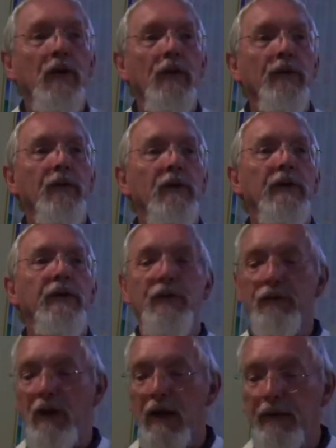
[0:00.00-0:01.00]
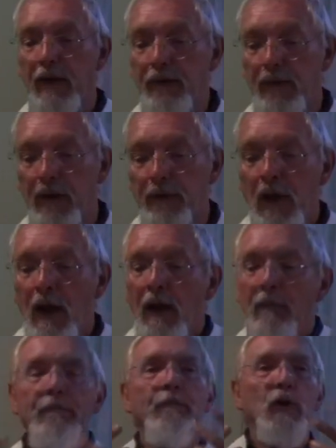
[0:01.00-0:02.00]
Constantly distract ourselves.
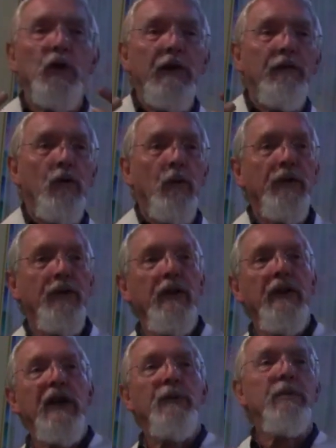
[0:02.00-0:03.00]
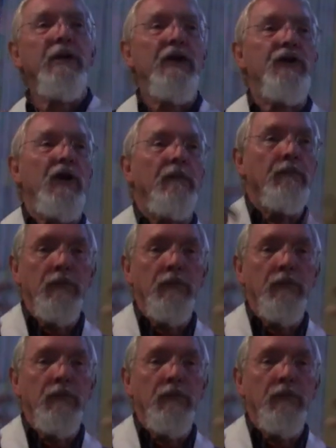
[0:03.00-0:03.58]
Looking forward to the next pleasure.